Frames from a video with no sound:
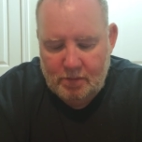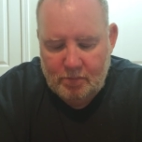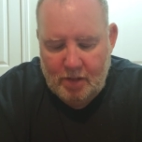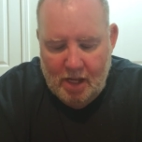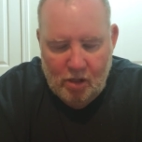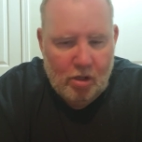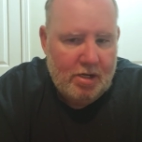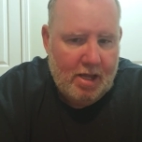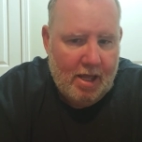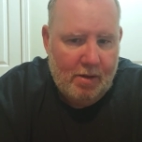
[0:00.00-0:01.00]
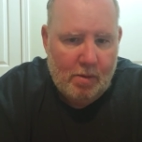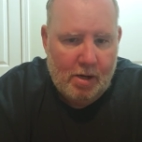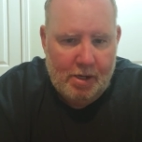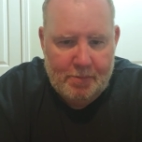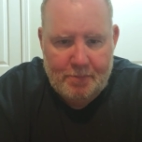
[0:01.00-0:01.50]
We had a good day,
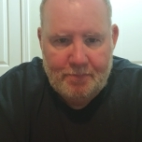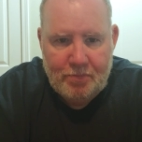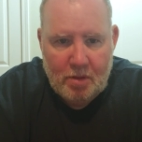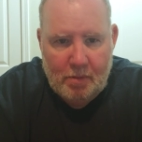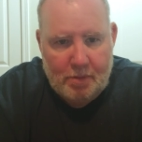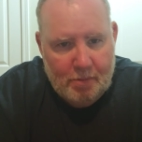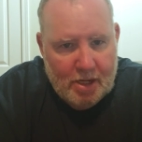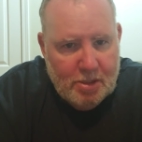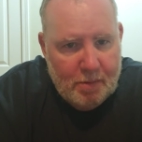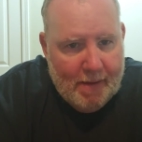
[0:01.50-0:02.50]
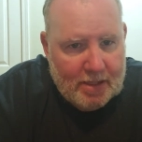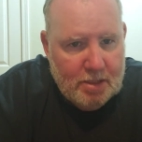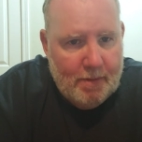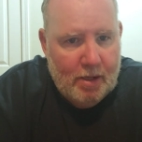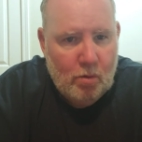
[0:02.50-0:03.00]
right? But it brings me back to
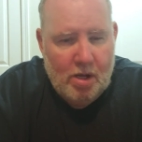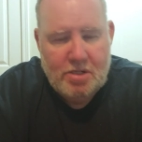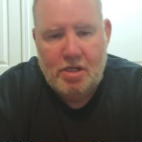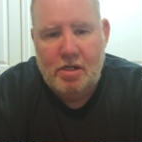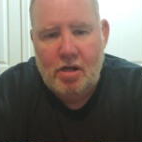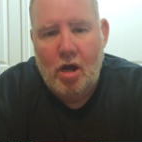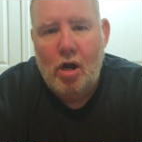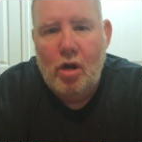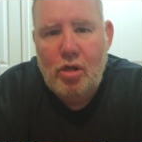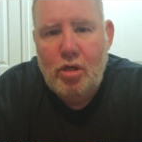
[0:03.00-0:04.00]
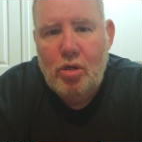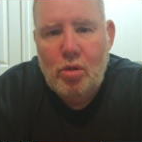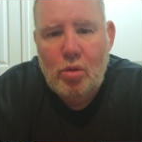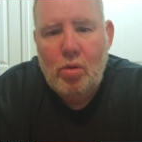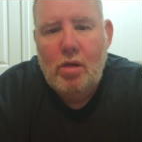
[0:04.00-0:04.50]
my question, are
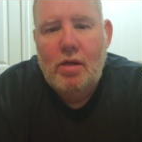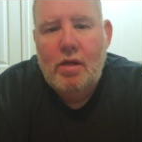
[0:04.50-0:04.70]
you